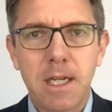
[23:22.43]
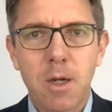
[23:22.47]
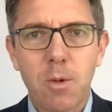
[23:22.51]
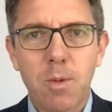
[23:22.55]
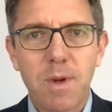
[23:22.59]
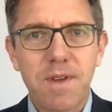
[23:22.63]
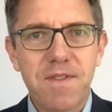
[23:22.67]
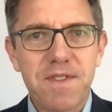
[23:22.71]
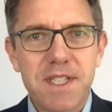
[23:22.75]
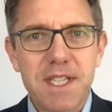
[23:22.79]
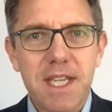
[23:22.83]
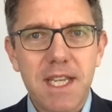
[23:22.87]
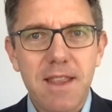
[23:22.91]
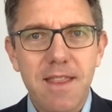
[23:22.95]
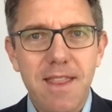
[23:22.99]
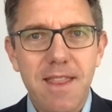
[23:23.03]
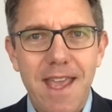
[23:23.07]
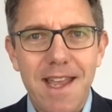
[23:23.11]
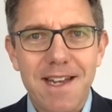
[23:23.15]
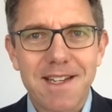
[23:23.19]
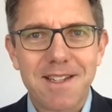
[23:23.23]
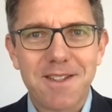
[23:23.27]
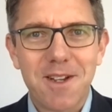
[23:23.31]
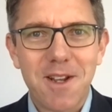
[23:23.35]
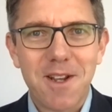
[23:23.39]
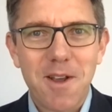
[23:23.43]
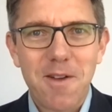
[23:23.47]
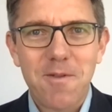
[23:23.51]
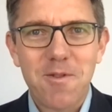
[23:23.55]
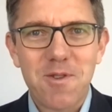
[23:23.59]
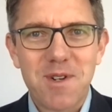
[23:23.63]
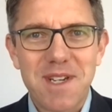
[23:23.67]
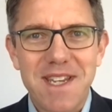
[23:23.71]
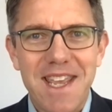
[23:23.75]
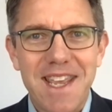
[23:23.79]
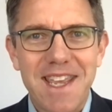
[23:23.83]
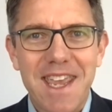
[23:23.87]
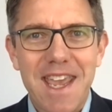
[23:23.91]
We've seen that for
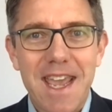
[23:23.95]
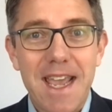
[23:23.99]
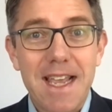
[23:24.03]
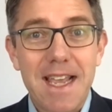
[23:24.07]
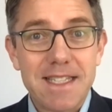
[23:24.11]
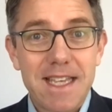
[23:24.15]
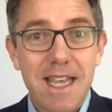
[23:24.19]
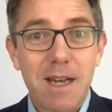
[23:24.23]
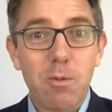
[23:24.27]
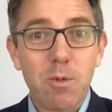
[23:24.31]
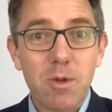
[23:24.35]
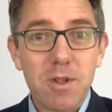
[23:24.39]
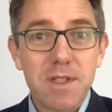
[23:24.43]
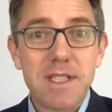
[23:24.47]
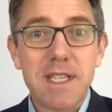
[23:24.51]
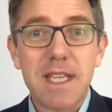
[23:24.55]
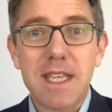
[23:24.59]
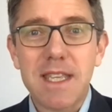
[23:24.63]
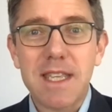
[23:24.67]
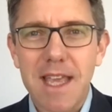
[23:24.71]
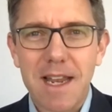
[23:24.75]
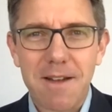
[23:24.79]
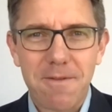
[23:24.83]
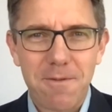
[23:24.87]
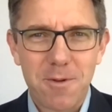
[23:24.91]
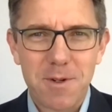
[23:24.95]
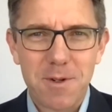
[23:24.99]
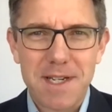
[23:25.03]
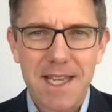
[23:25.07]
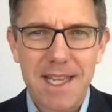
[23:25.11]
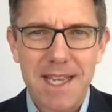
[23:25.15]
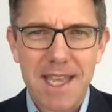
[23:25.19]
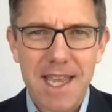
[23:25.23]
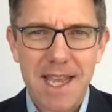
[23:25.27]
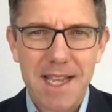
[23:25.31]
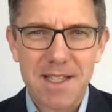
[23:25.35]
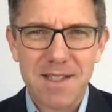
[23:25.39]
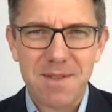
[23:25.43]
decades, and we'll see that for
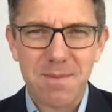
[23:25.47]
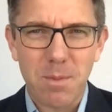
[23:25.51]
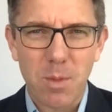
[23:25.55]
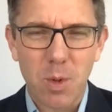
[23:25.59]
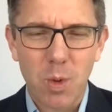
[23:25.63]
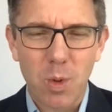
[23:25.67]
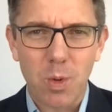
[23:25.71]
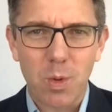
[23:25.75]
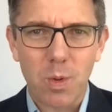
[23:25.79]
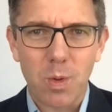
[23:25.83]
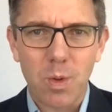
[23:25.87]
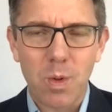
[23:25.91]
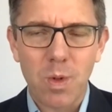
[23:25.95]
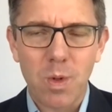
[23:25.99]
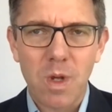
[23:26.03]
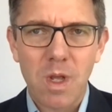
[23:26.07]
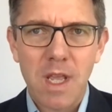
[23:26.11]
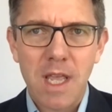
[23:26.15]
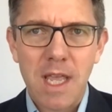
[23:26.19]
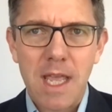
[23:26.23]
decades more.